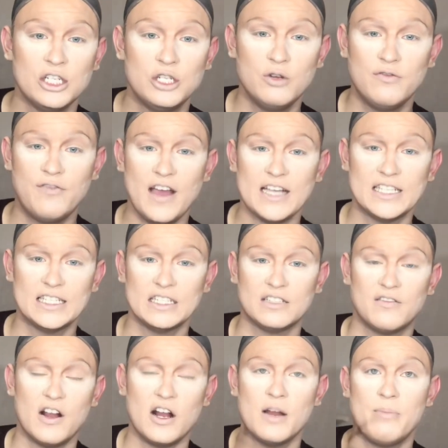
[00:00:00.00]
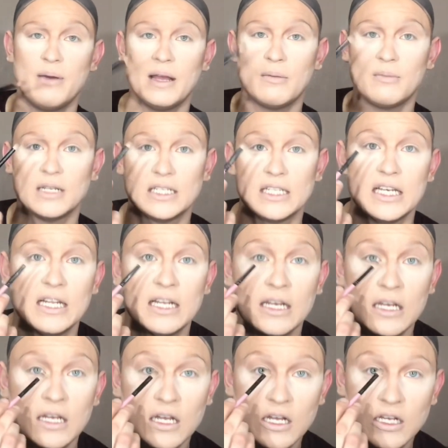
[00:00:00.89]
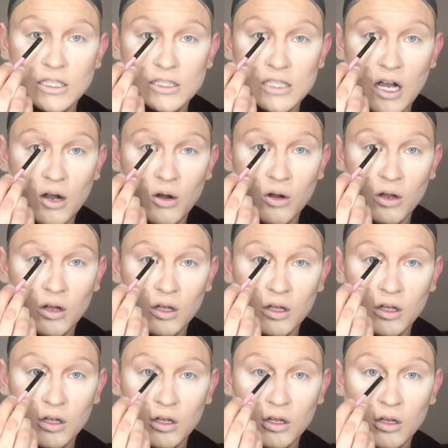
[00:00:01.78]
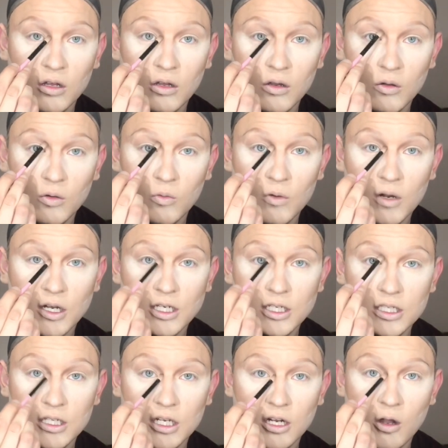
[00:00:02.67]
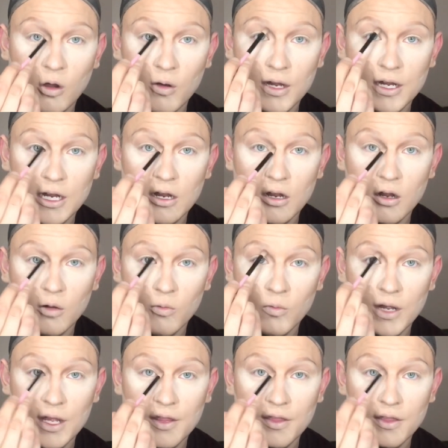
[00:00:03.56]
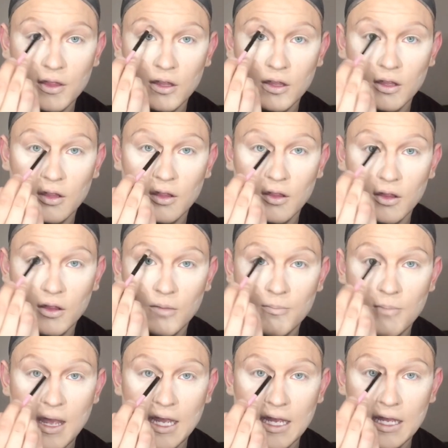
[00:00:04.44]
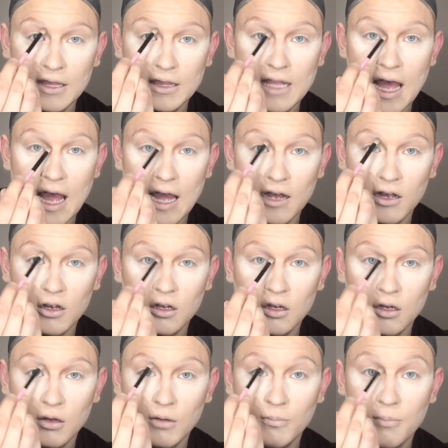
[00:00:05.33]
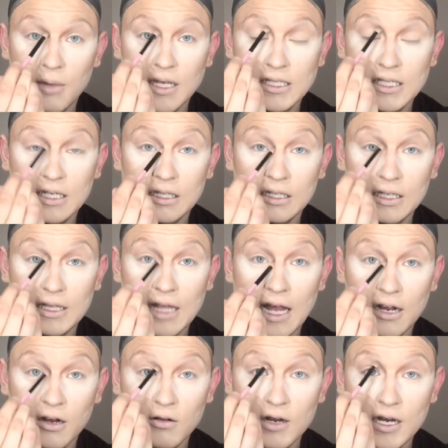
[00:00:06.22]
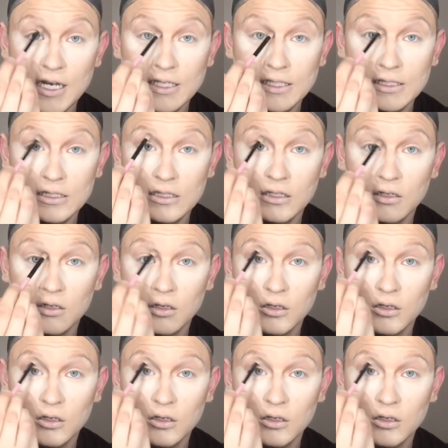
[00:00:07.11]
Too Faced is very pigmented. So we're just going to go in here with making that, basically that crease.